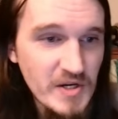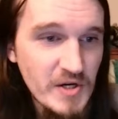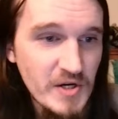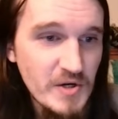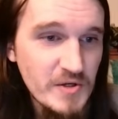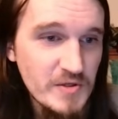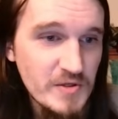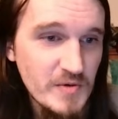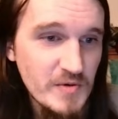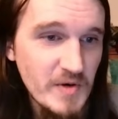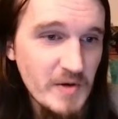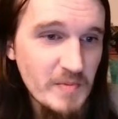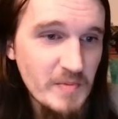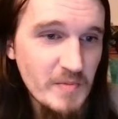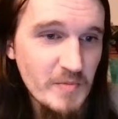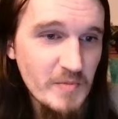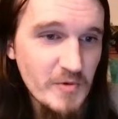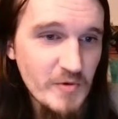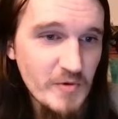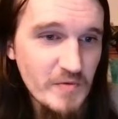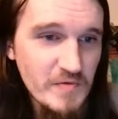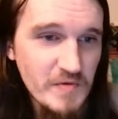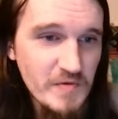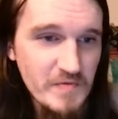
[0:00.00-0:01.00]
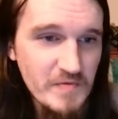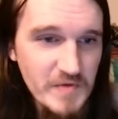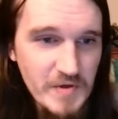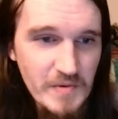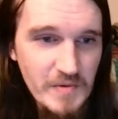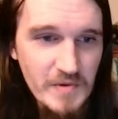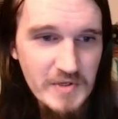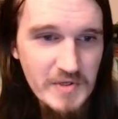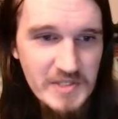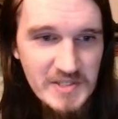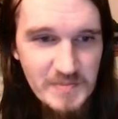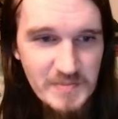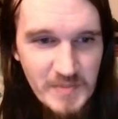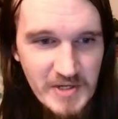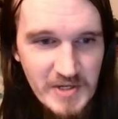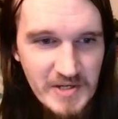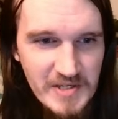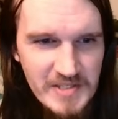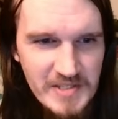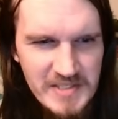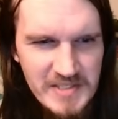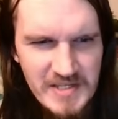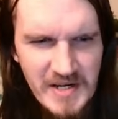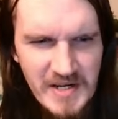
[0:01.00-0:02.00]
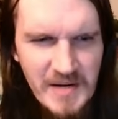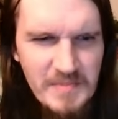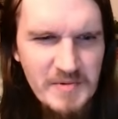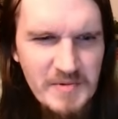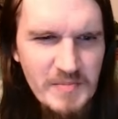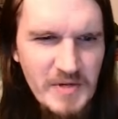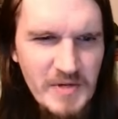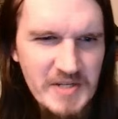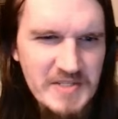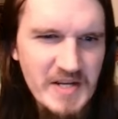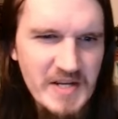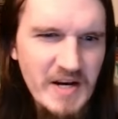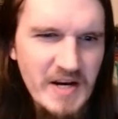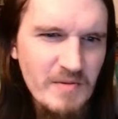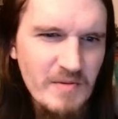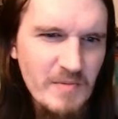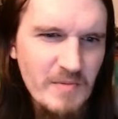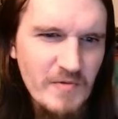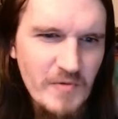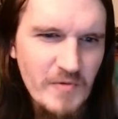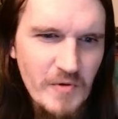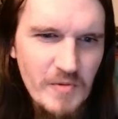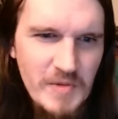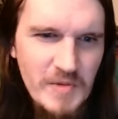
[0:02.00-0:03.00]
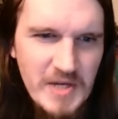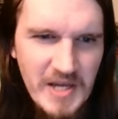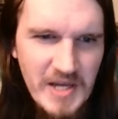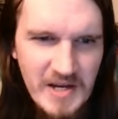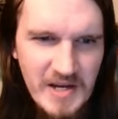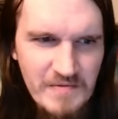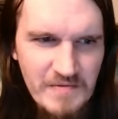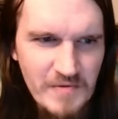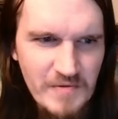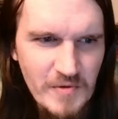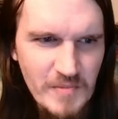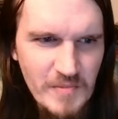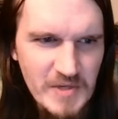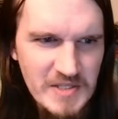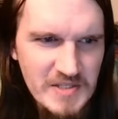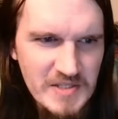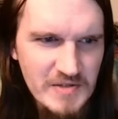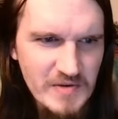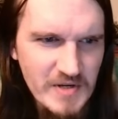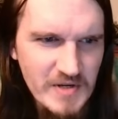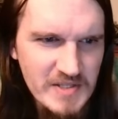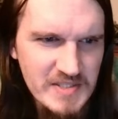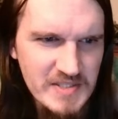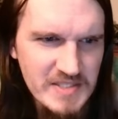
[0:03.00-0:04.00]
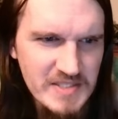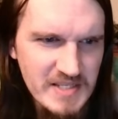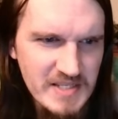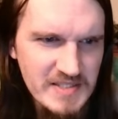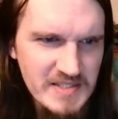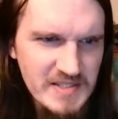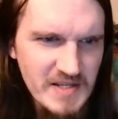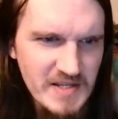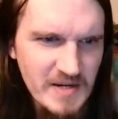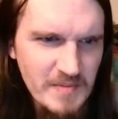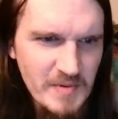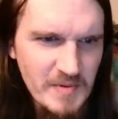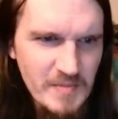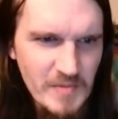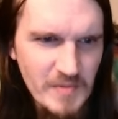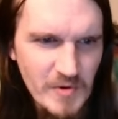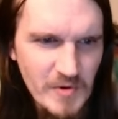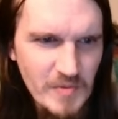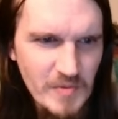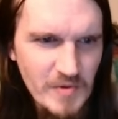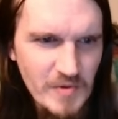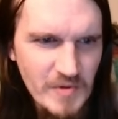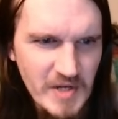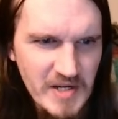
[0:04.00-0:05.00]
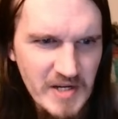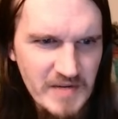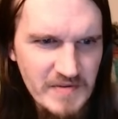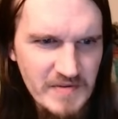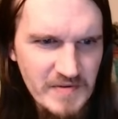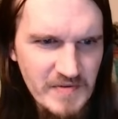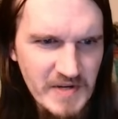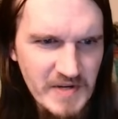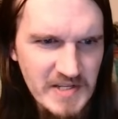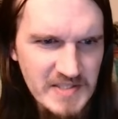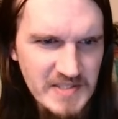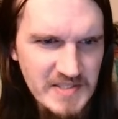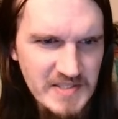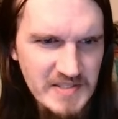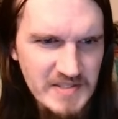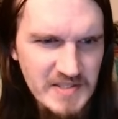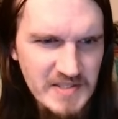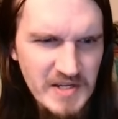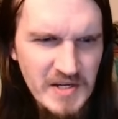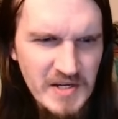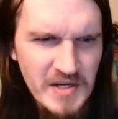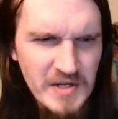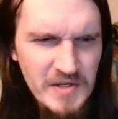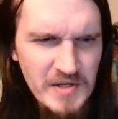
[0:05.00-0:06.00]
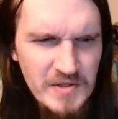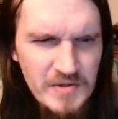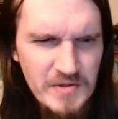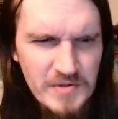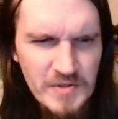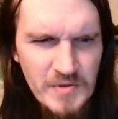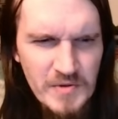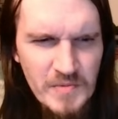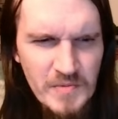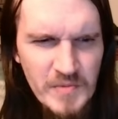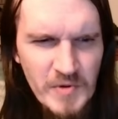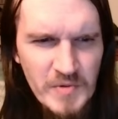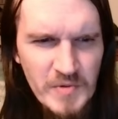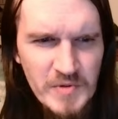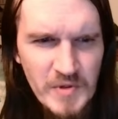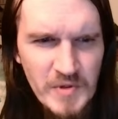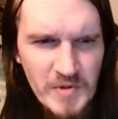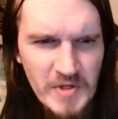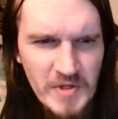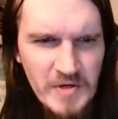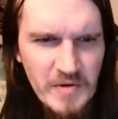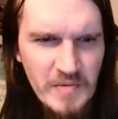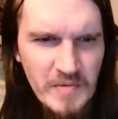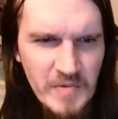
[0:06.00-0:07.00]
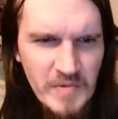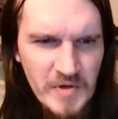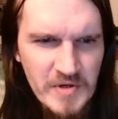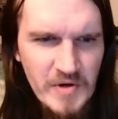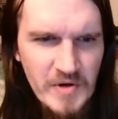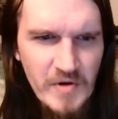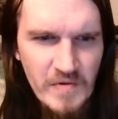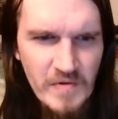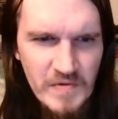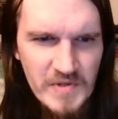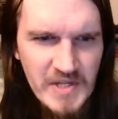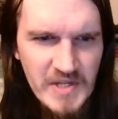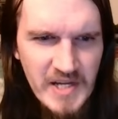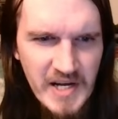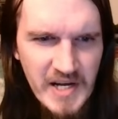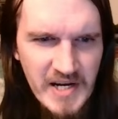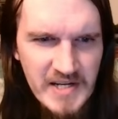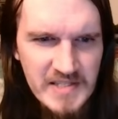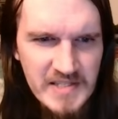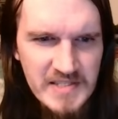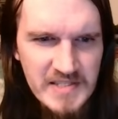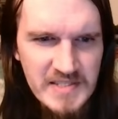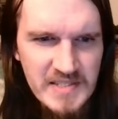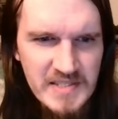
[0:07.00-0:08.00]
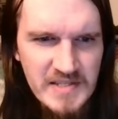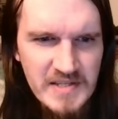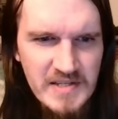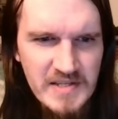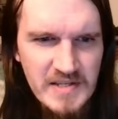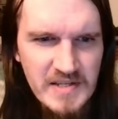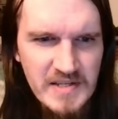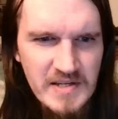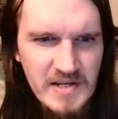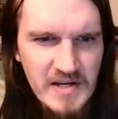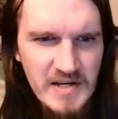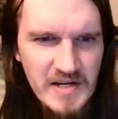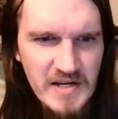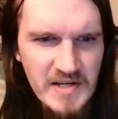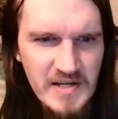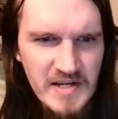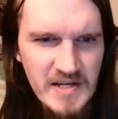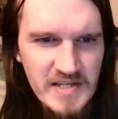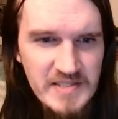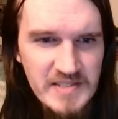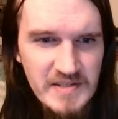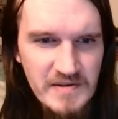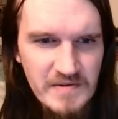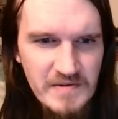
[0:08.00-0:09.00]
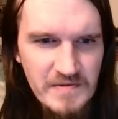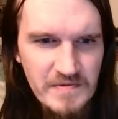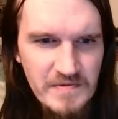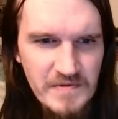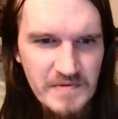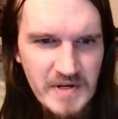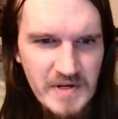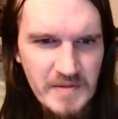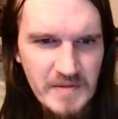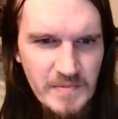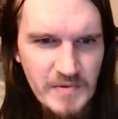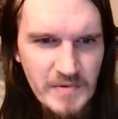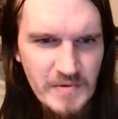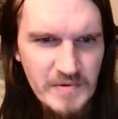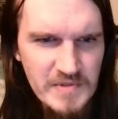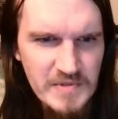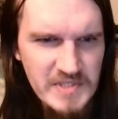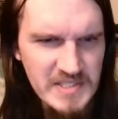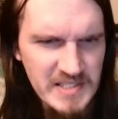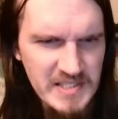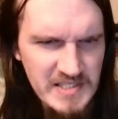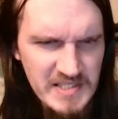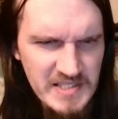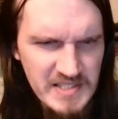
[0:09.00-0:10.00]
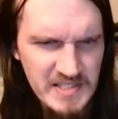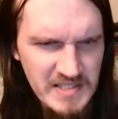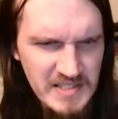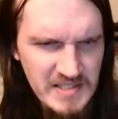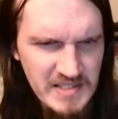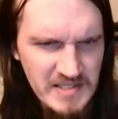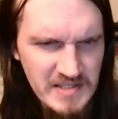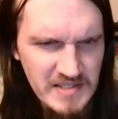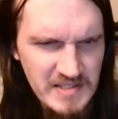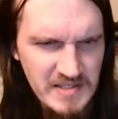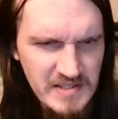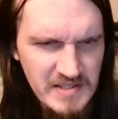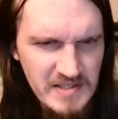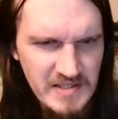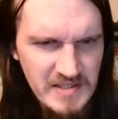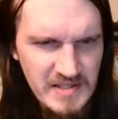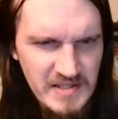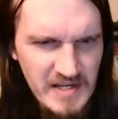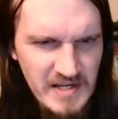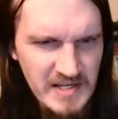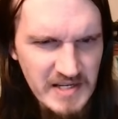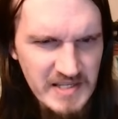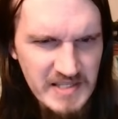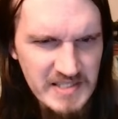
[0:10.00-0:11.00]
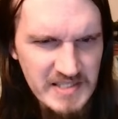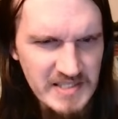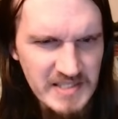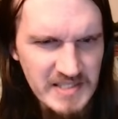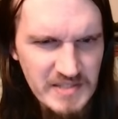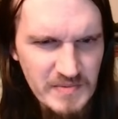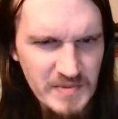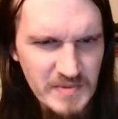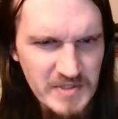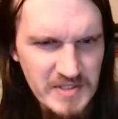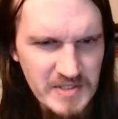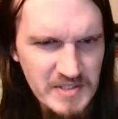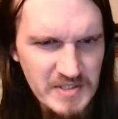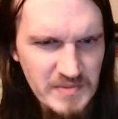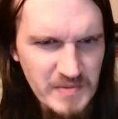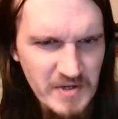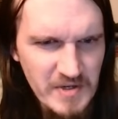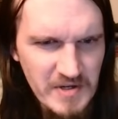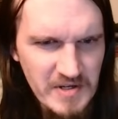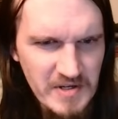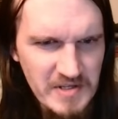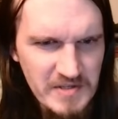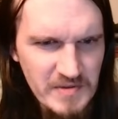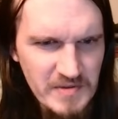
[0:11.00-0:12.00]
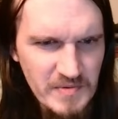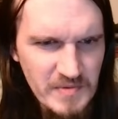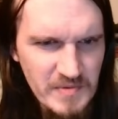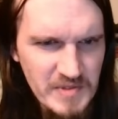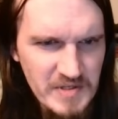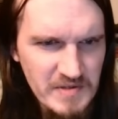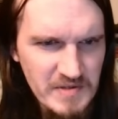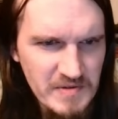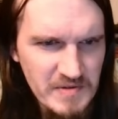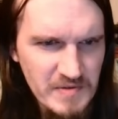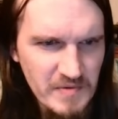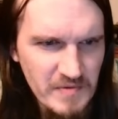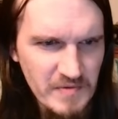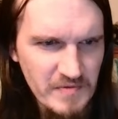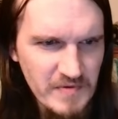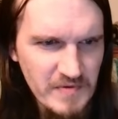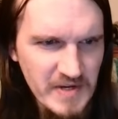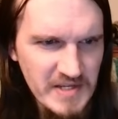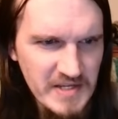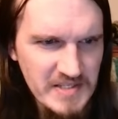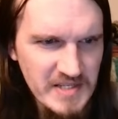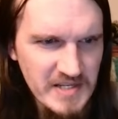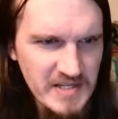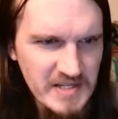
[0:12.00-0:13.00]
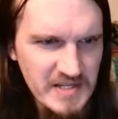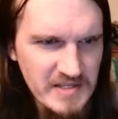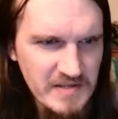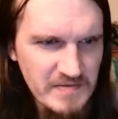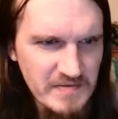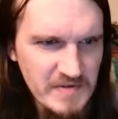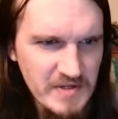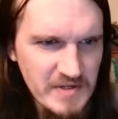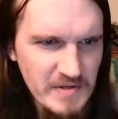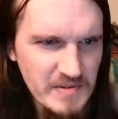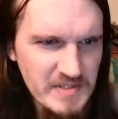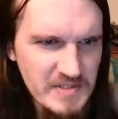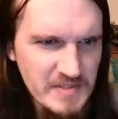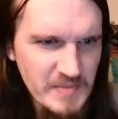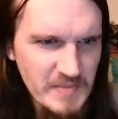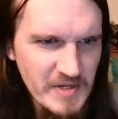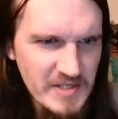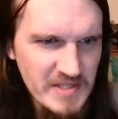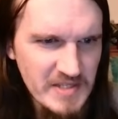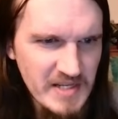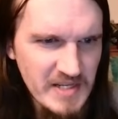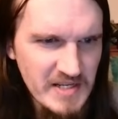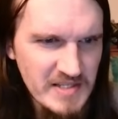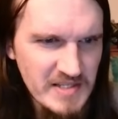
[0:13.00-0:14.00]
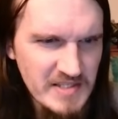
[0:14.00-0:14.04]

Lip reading: to help improve the viewer experience and optimize higher performing ad formats across desktop and mobile devices. YouTube will no longer run overlay ads as of April 6th. I guess this one already went into effect. I didn't even notice about that.